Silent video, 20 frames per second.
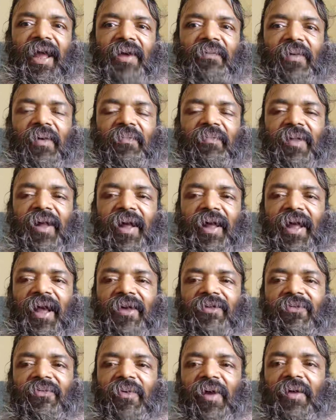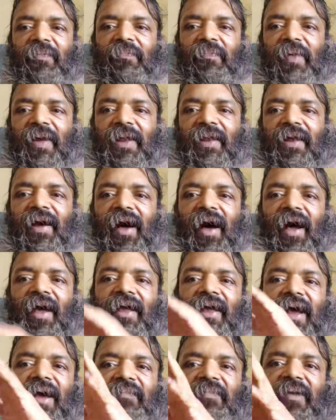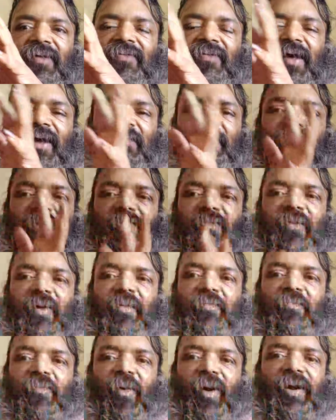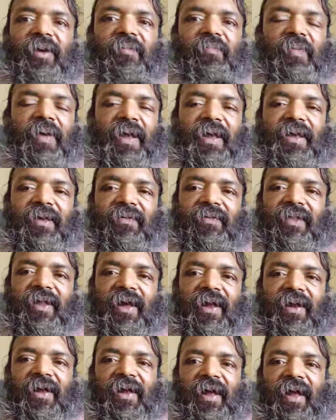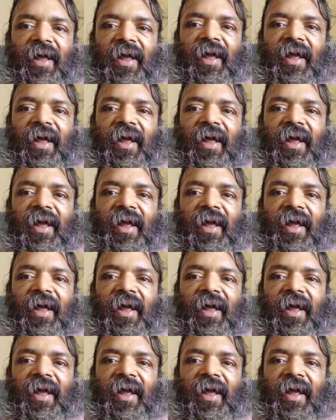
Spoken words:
Above the xy plane, I have the surface where point P is there.